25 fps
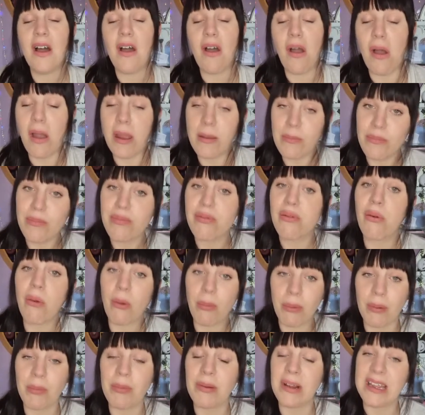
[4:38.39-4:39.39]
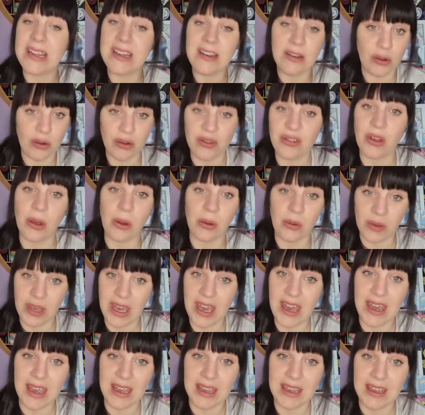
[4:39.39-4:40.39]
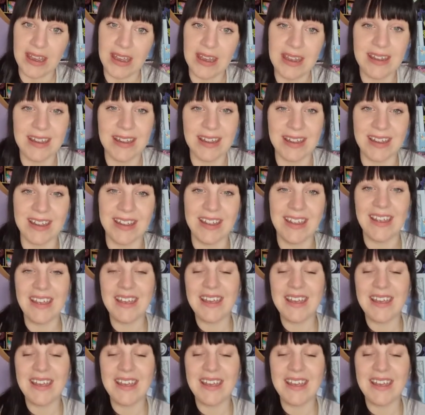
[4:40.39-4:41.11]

I'm probably not okay.